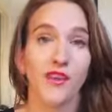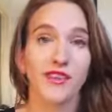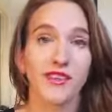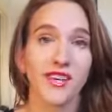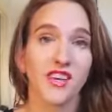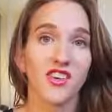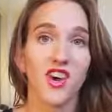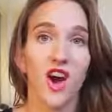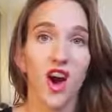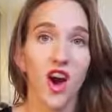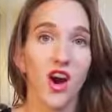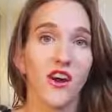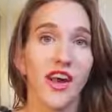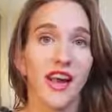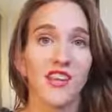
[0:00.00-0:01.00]
Stick to
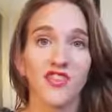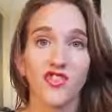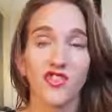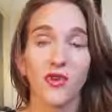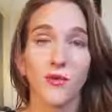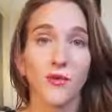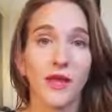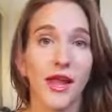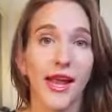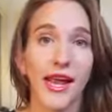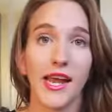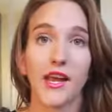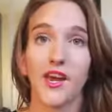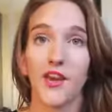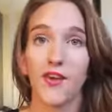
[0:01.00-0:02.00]
all natural,
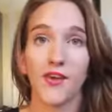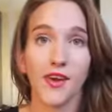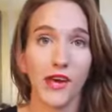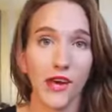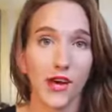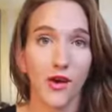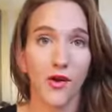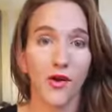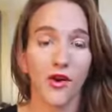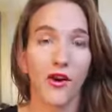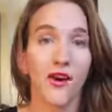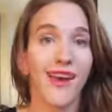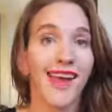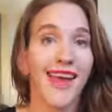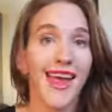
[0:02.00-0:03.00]
plain Greek yogurt.